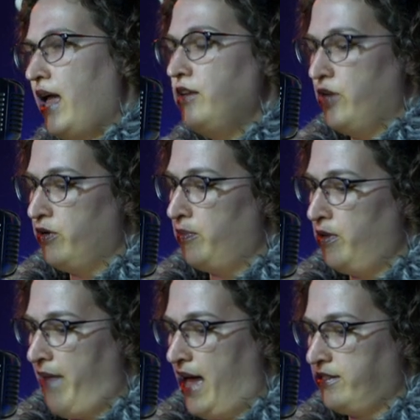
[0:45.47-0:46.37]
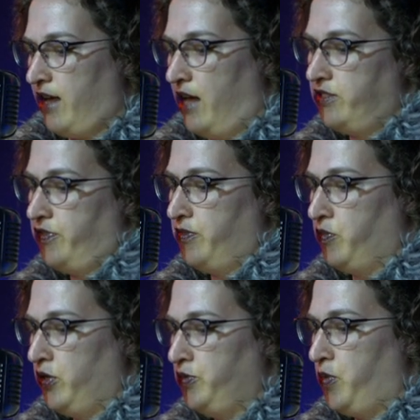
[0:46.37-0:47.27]
and notable mascots from
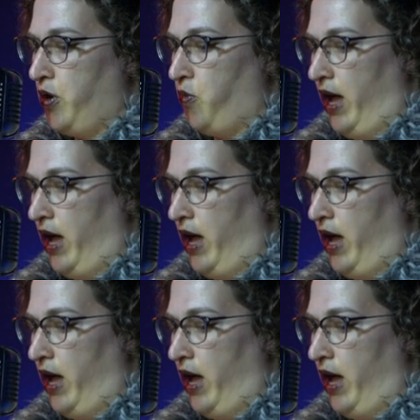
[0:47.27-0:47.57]
World War